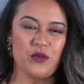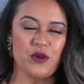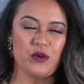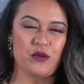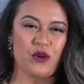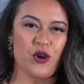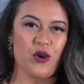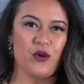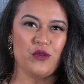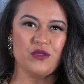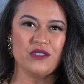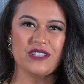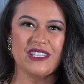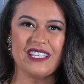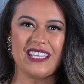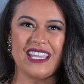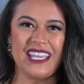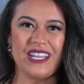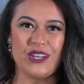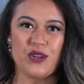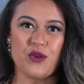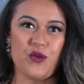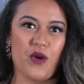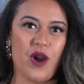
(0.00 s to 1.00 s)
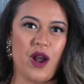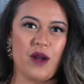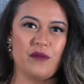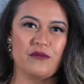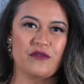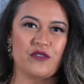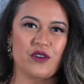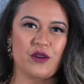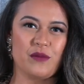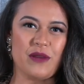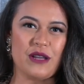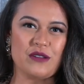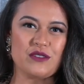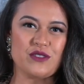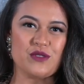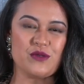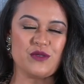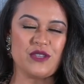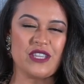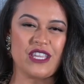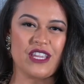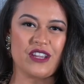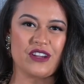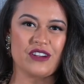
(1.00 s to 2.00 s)
We were only in Guam for about
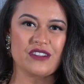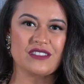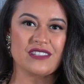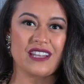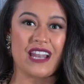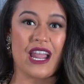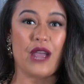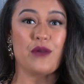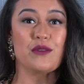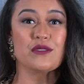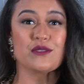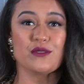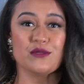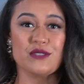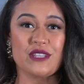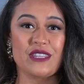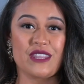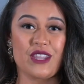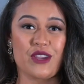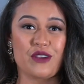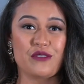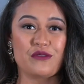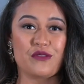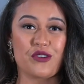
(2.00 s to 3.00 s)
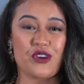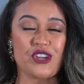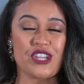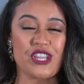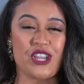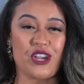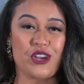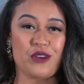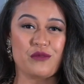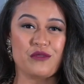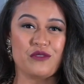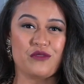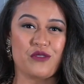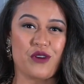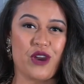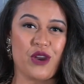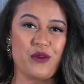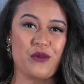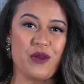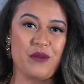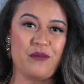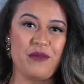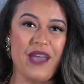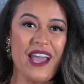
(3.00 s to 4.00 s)
2 years, and I was only there for a year before
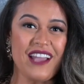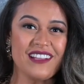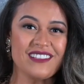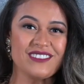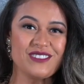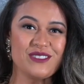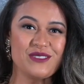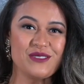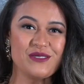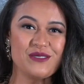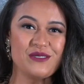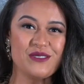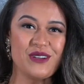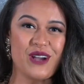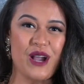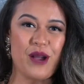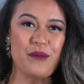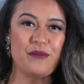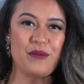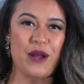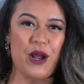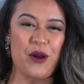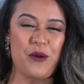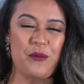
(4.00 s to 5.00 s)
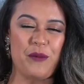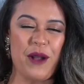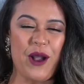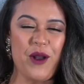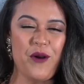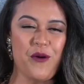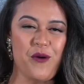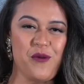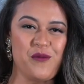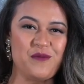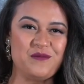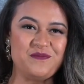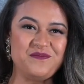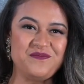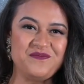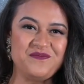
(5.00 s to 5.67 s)
I went back to Pago Pago.